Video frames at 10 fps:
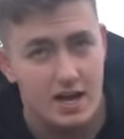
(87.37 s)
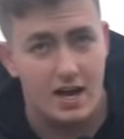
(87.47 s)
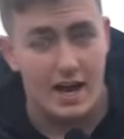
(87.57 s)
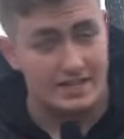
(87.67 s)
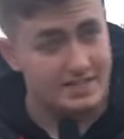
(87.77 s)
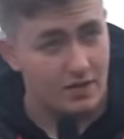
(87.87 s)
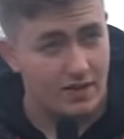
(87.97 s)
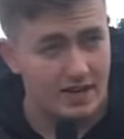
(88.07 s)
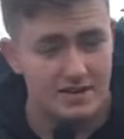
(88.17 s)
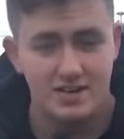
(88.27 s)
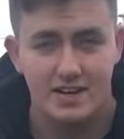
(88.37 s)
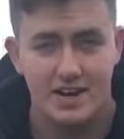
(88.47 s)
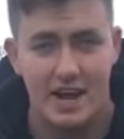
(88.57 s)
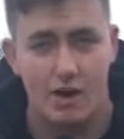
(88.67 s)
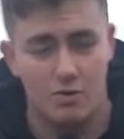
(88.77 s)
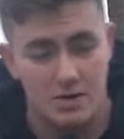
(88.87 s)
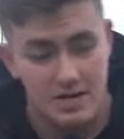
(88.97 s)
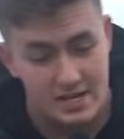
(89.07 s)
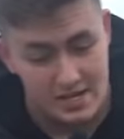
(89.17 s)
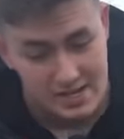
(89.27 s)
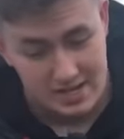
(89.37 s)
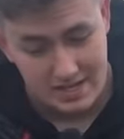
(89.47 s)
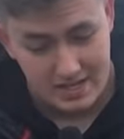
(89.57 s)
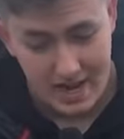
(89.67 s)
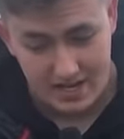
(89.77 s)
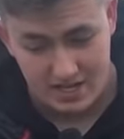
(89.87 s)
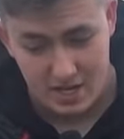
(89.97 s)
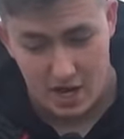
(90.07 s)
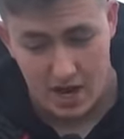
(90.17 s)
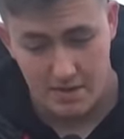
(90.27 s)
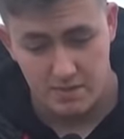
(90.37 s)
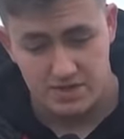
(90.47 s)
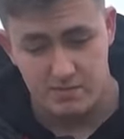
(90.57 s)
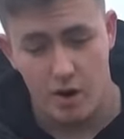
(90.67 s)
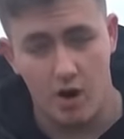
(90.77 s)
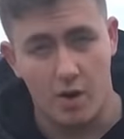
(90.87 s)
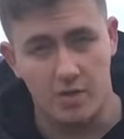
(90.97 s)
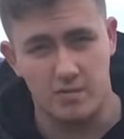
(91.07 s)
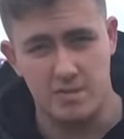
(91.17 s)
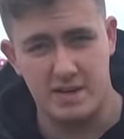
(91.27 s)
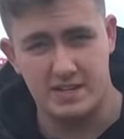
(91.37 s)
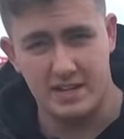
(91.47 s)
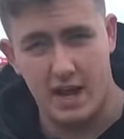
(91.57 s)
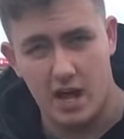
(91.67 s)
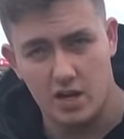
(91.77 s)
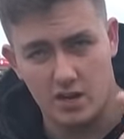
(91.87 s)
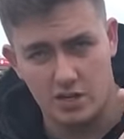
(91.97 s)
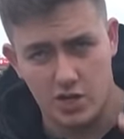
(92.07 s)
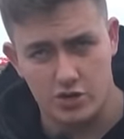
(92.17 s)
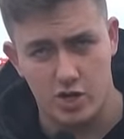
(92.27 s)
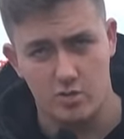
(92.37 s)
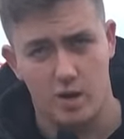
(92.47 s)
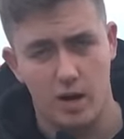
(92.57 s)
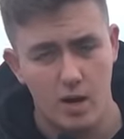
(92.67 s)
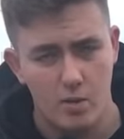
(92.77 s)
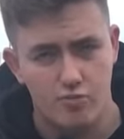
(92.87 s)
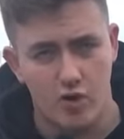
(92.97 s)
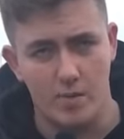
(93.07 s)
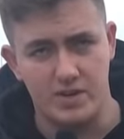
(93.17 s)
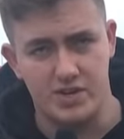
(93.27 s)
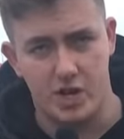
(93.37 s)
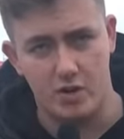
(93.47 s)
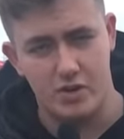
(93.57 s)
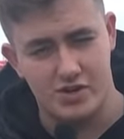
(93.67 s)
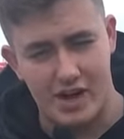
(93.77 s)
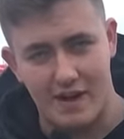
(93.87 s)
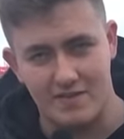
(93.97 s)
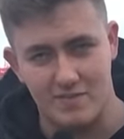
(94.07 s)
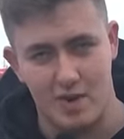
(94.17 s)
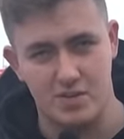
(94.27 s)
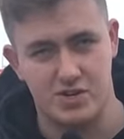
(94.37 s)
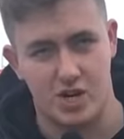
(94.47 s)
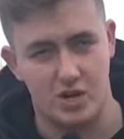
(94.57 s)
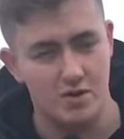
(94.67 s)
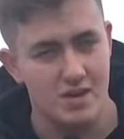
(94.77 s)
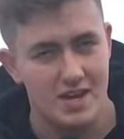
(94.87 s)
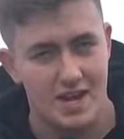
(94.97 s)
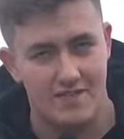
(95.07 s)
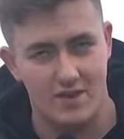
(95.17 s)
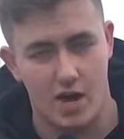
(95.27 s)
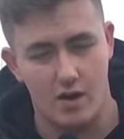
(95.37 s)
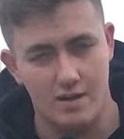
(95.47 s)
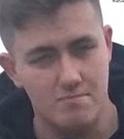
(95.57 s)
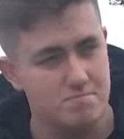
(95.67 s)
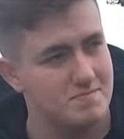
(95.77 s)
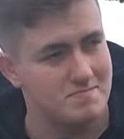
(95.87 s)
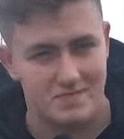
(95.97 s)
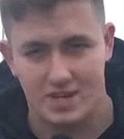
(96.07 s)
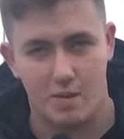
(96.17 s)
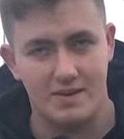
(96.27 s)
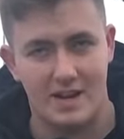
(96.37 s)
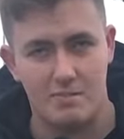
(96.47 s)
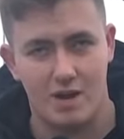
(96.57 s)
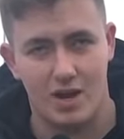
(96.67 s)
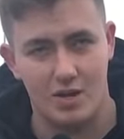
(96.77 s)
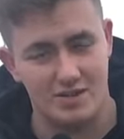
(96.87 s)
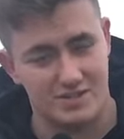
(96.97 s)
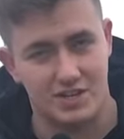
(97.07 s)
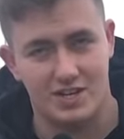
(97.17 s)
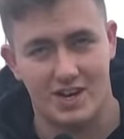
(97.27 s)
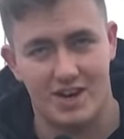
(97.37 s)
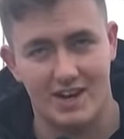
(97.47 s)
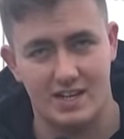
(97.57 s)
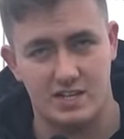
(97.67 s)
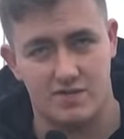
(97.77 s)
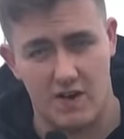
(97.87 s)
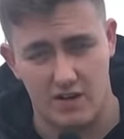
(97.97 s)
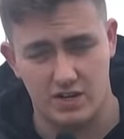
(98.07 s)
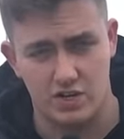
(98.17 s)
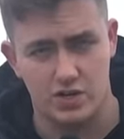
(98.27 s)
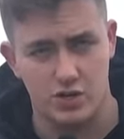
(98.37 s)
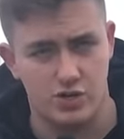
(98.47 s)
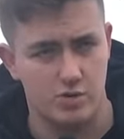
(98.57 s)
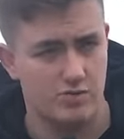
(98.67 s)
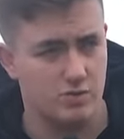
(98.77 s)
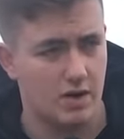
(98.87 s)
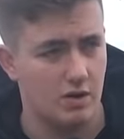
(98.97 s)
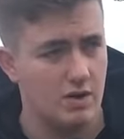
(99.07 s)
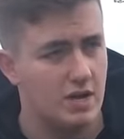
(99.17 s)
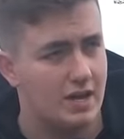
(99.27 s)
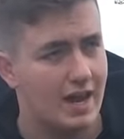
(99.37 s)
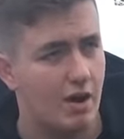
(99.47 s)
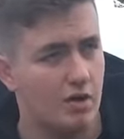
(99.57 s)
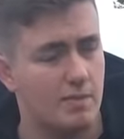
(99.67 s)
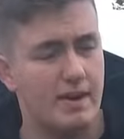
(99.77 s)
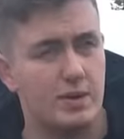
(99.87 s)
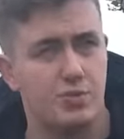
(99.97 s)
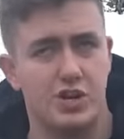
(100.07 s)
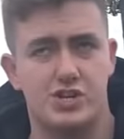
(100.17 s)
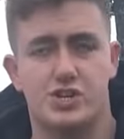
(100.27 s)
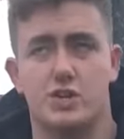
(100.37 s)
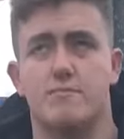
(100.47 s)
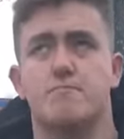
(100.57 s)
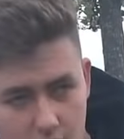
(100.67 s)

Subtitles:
And Southend. Now, yes, tomorrow I'm going to be meeting another YouTuber, Brummy Joe. Shout out to Brummy Joe. If you know him, comment down below. He's a good guy and he's a very good YouTuber as well. Now, I'm going to make a prediction.